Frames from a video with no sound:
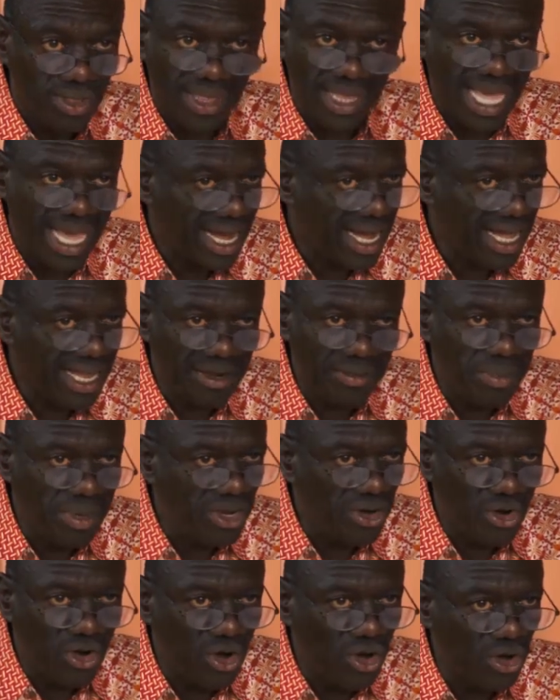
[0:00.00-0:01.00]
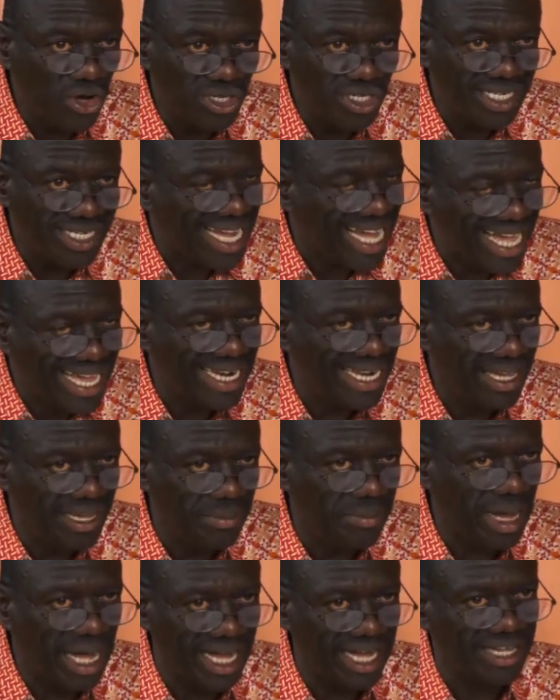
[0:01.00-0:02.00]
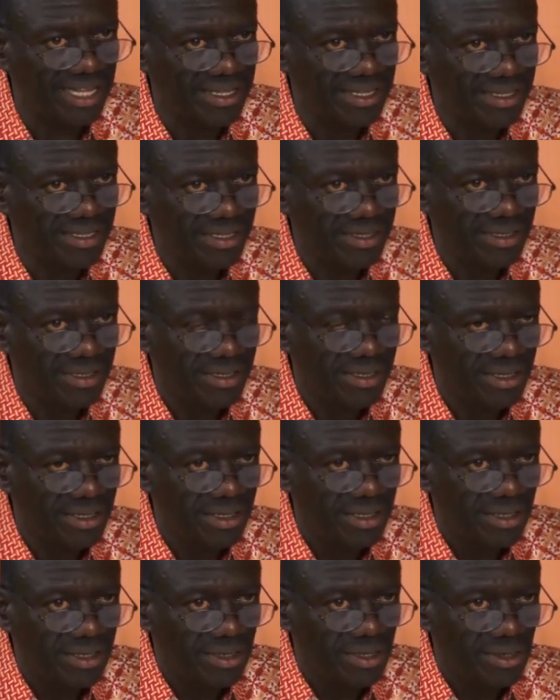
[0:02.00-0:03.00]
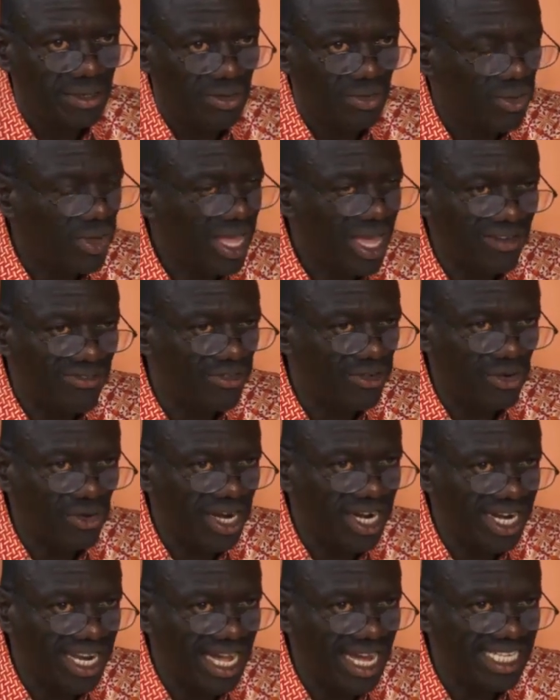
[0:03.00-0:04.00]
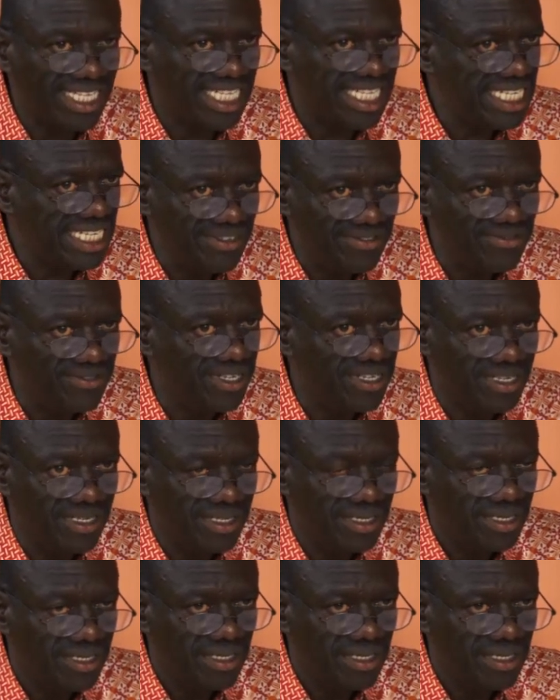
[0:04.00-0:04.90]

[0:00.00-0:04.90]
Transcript: There can be no turning back. We have already achieved